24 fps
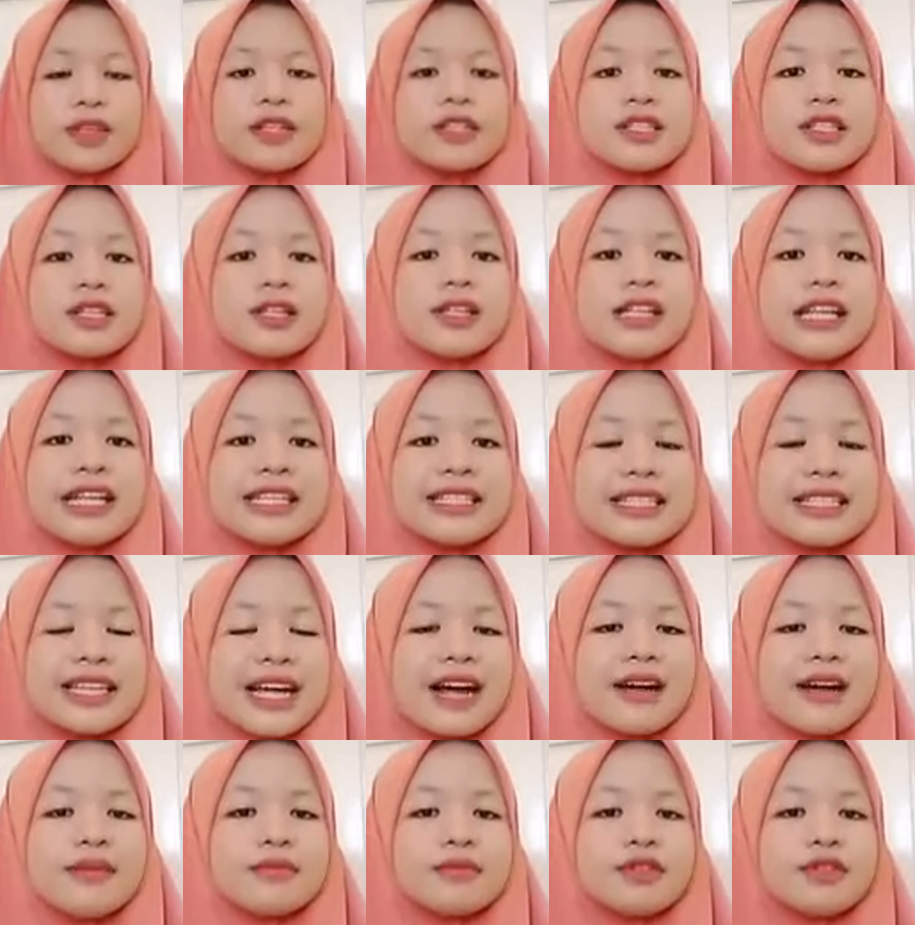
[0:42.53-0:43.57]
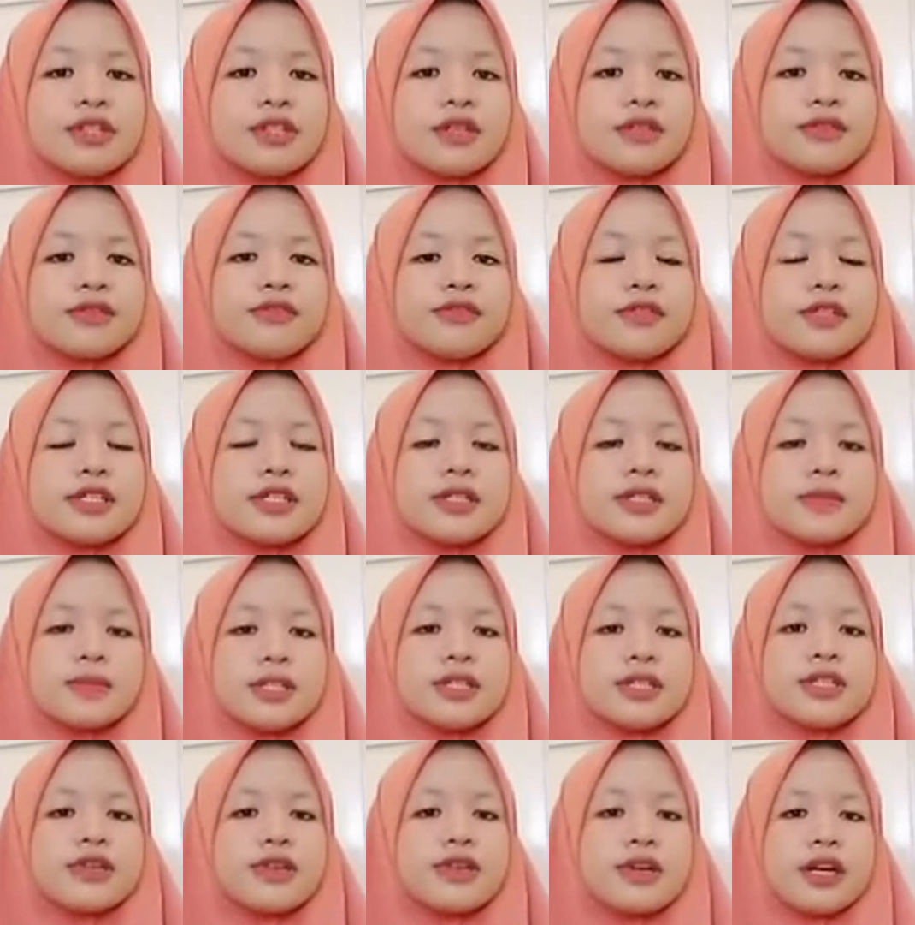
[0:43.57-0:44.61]
So let's come to the first
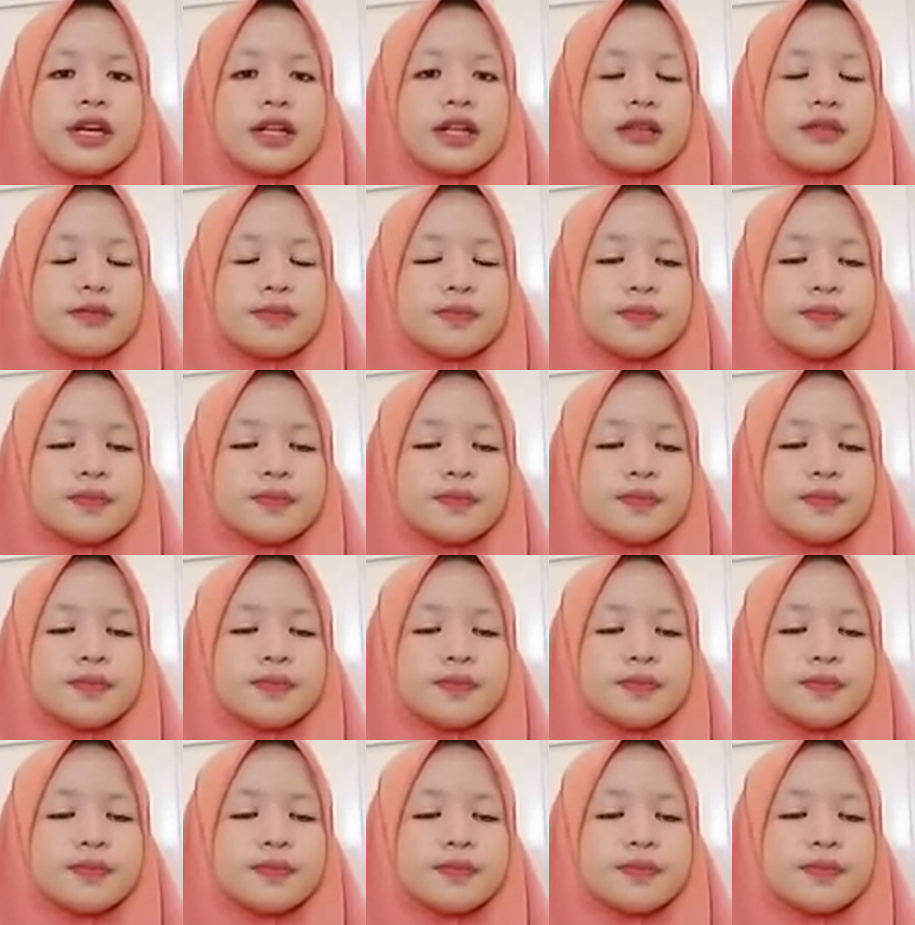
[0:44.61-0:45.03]
material.